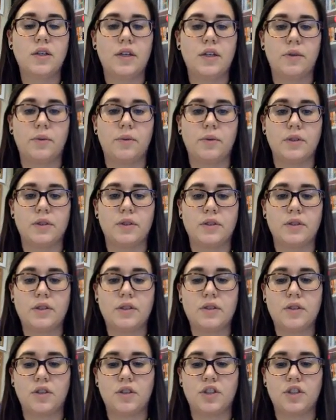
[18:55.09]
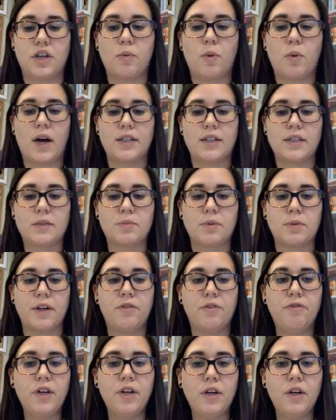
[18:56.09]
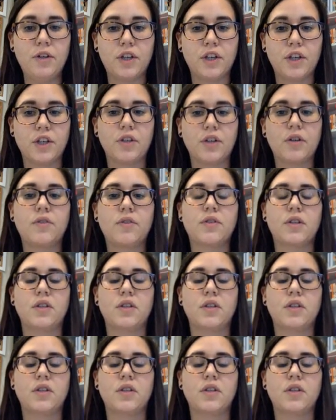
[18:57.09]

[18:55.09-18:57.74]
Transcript: it was such a widespread failure,